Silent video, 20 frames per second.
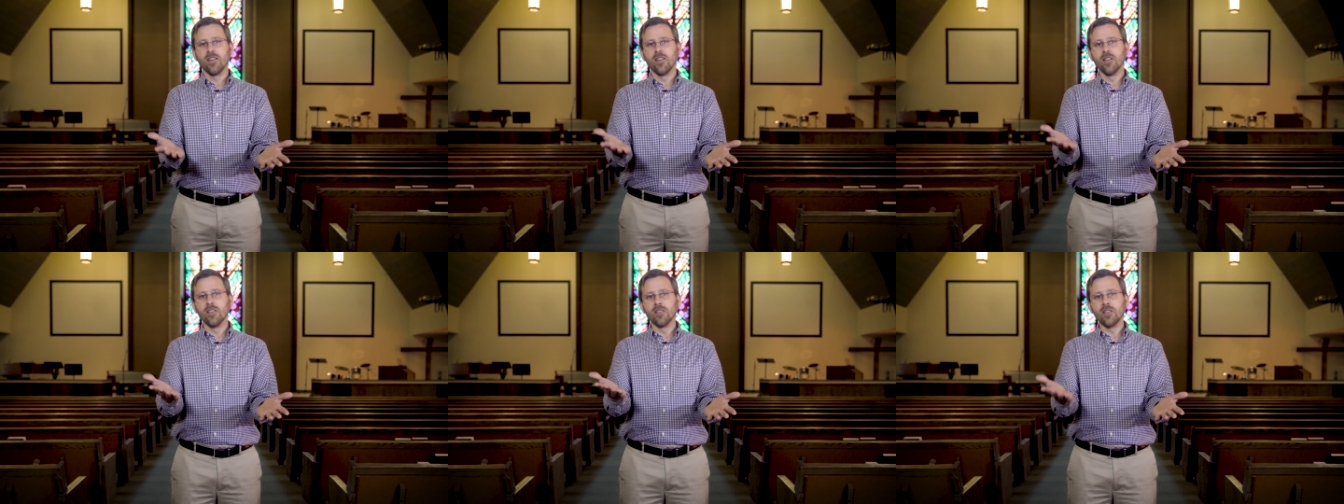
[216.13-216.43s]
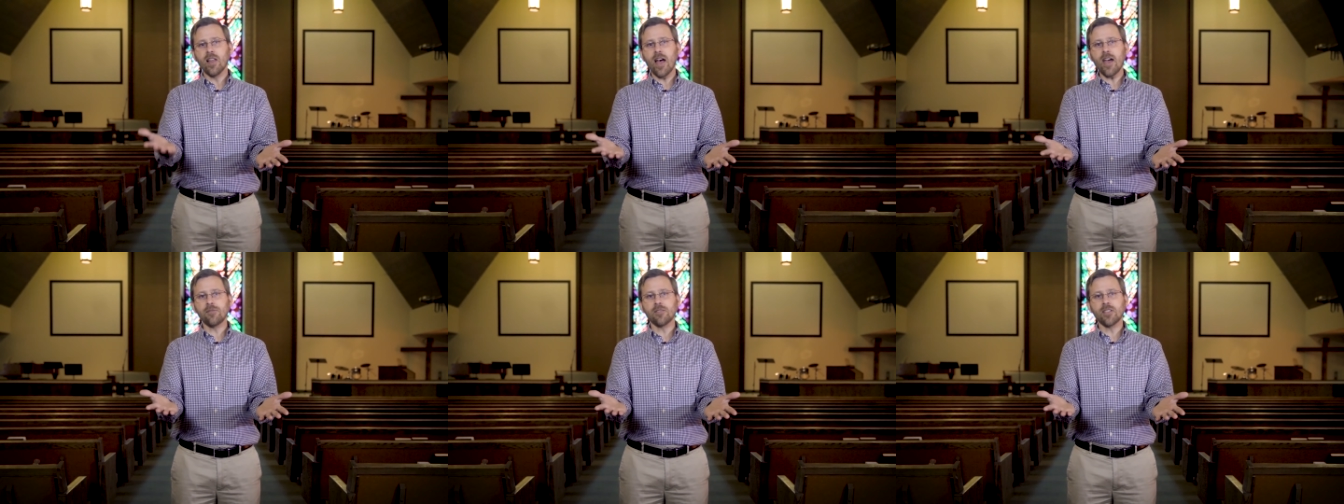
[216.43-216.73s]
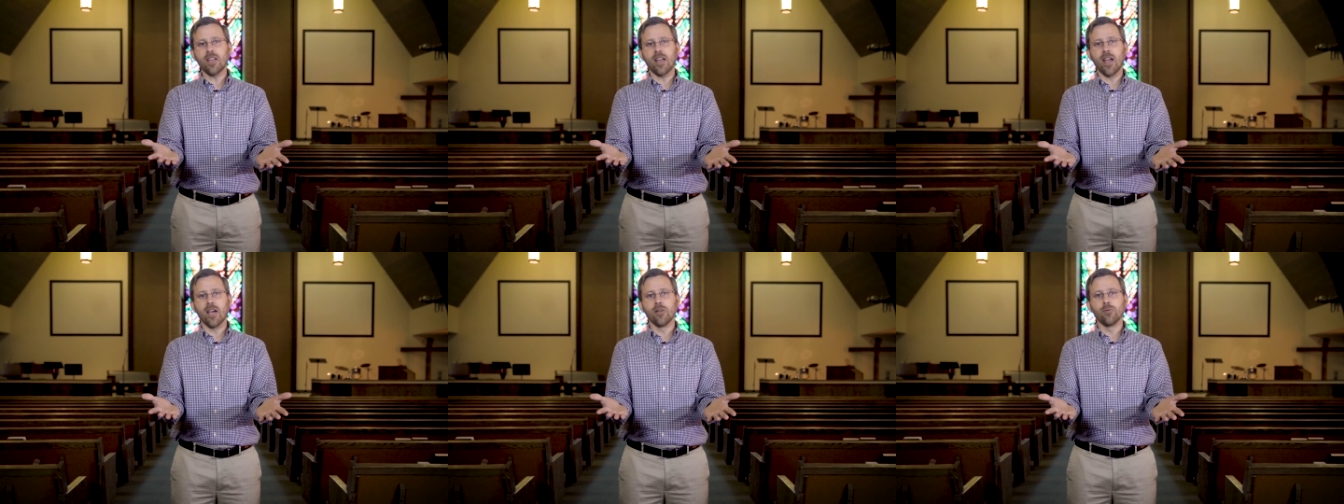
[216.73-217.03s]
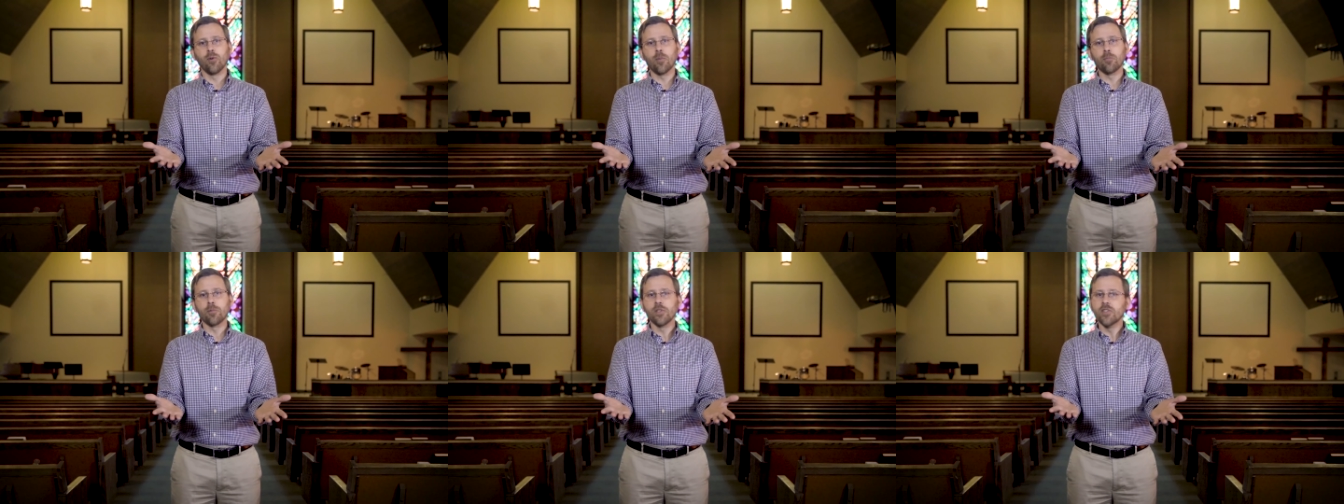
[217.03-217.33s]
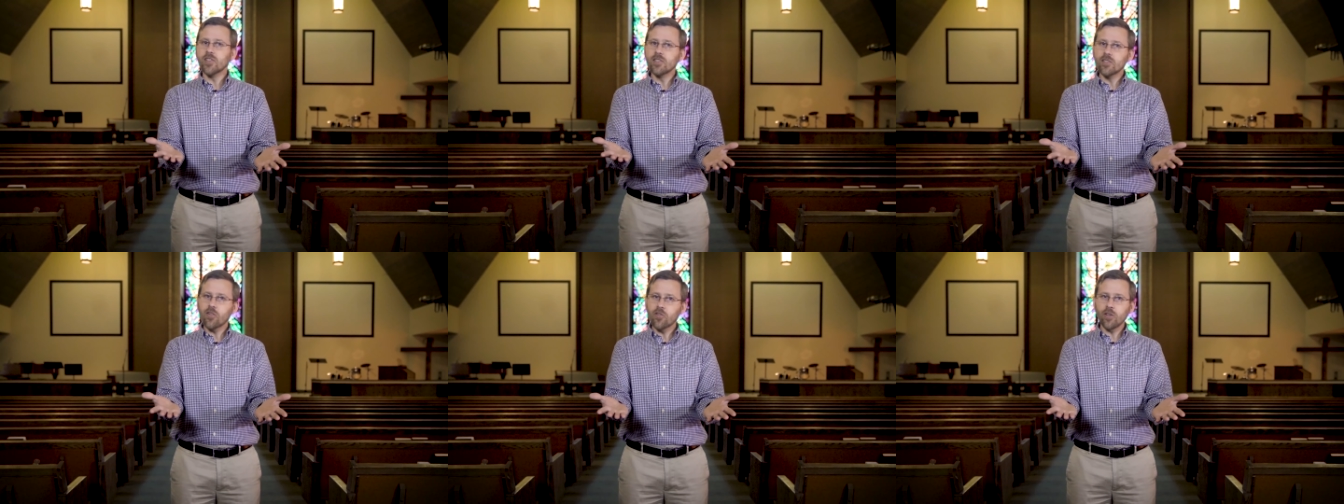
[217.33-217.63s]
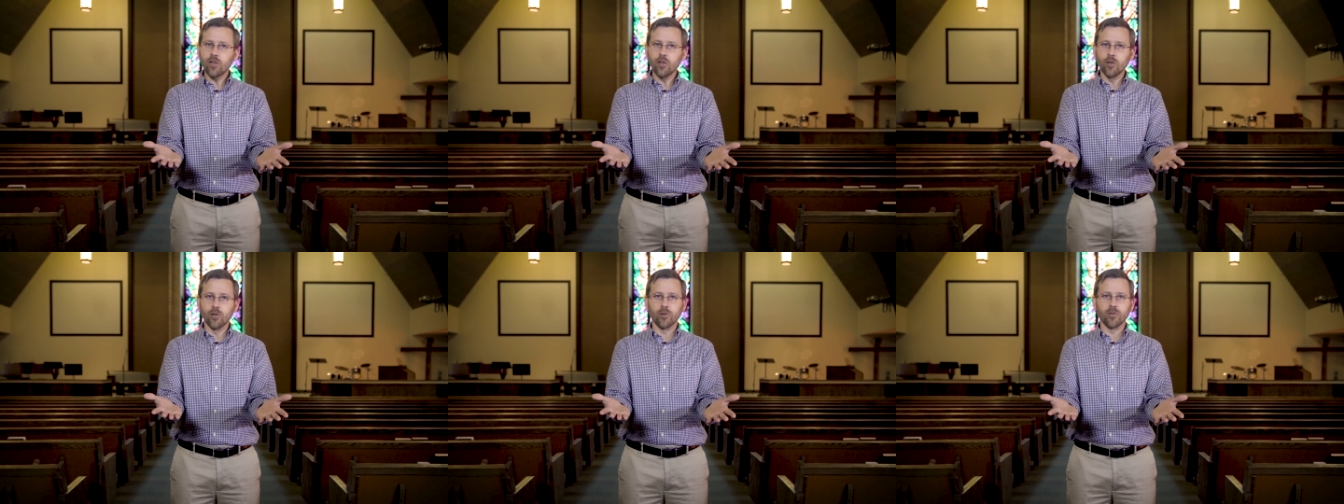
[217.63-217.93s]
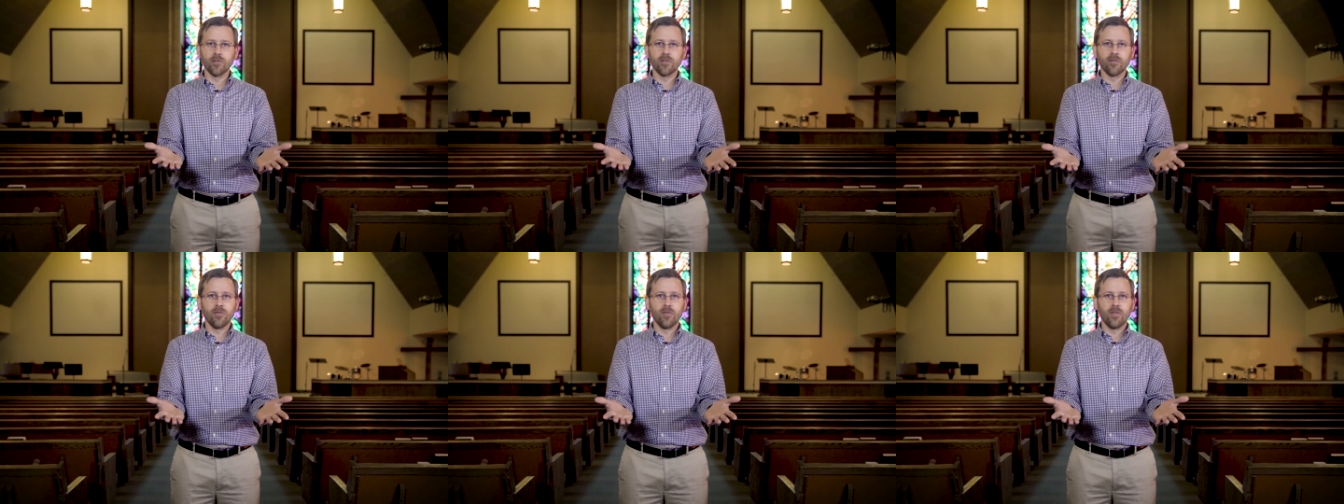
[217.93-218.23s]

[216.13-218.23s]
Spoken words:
The left hand represents you.